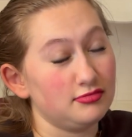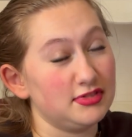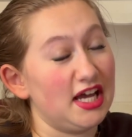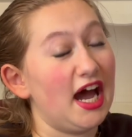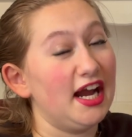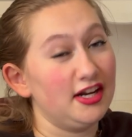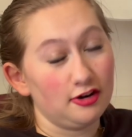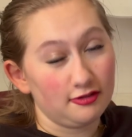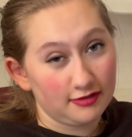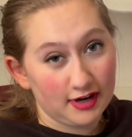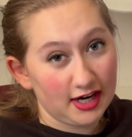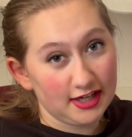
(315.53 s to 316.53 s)
tire
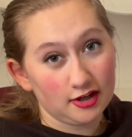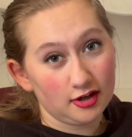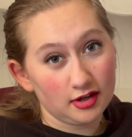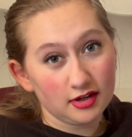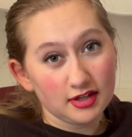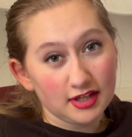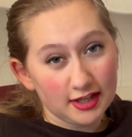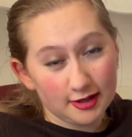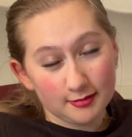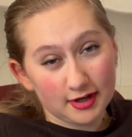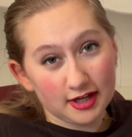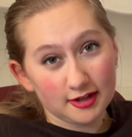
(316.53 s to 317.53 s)
fire in
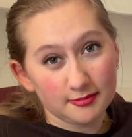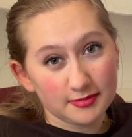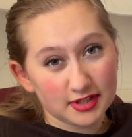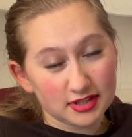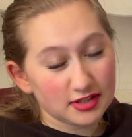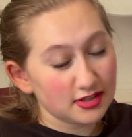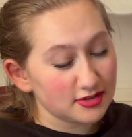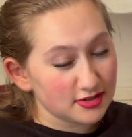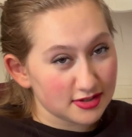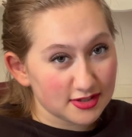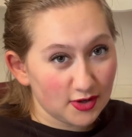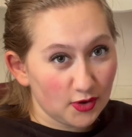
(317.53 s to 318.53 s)
my opinion.
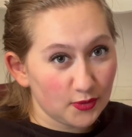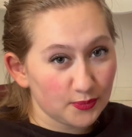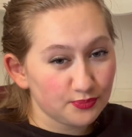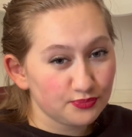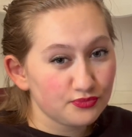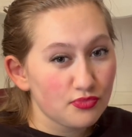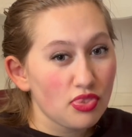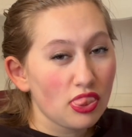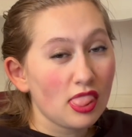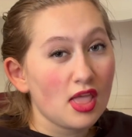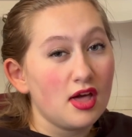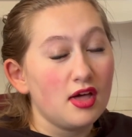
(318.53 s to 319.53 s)
So
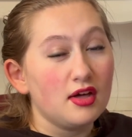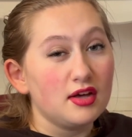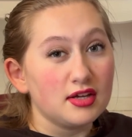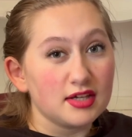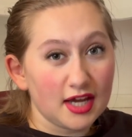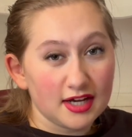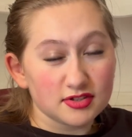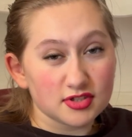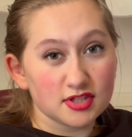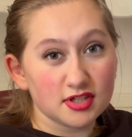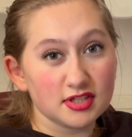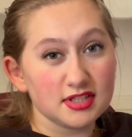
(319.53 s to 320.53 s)
yeah, it's
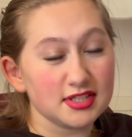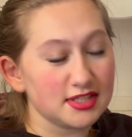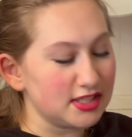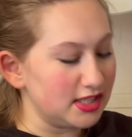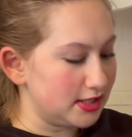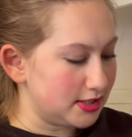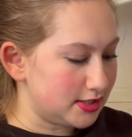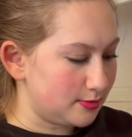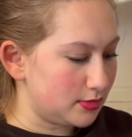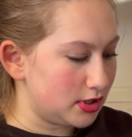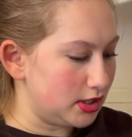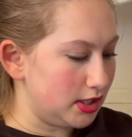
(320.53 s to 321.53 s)
good to see that some
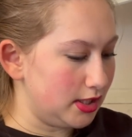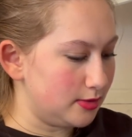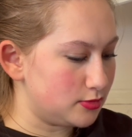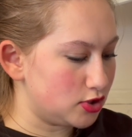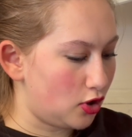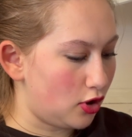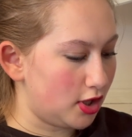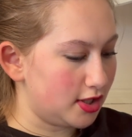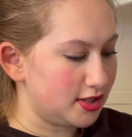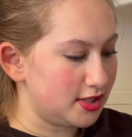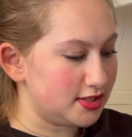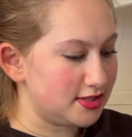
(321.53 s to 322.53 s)
of the names on
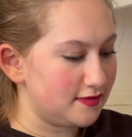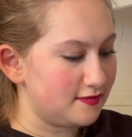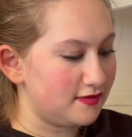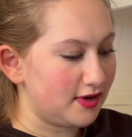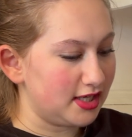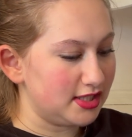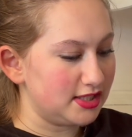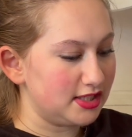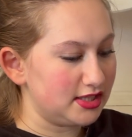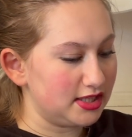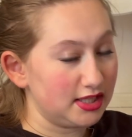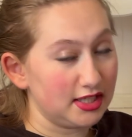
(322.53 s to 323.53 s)
this
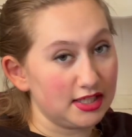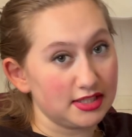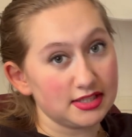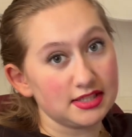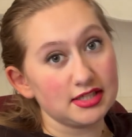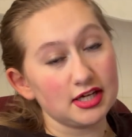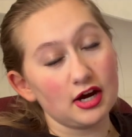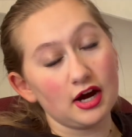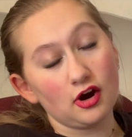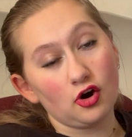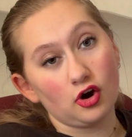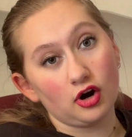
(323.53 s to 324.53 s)
invited list
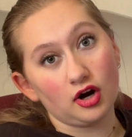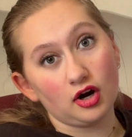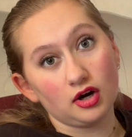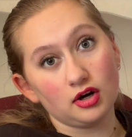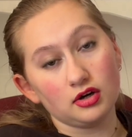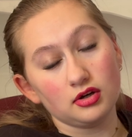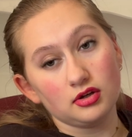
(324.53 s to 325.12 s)
are